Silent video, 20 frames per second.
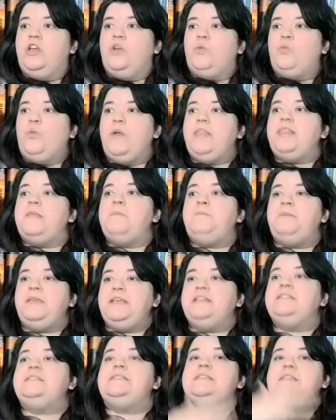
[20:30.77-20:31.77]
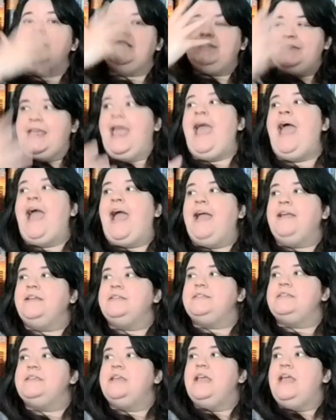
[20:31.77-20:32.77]
when the beast
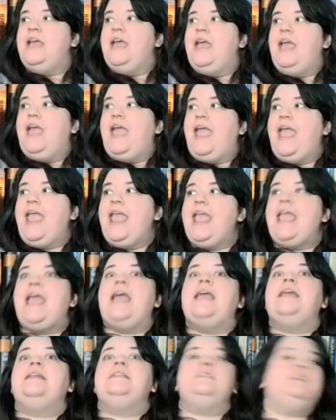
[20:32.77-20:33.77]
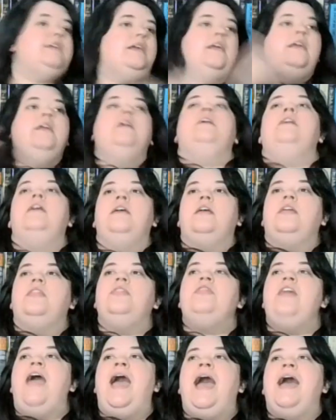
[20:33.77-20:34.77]
attacked, and
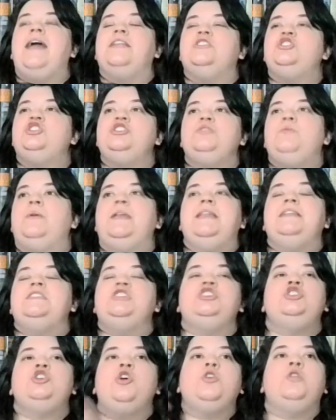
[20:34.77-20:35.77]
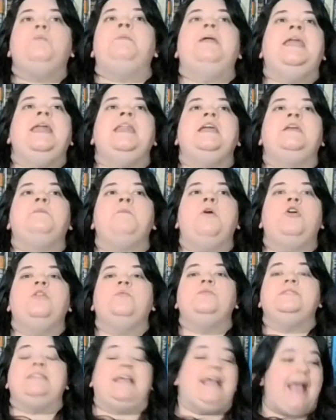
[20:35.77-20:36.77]
that she went into total panic mode
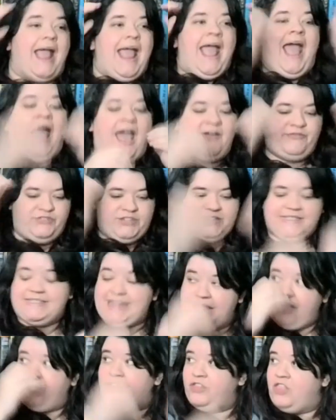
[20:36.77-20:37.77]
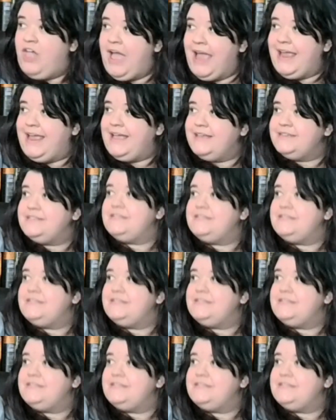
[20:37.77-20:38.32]
and was like, I have to save Elias.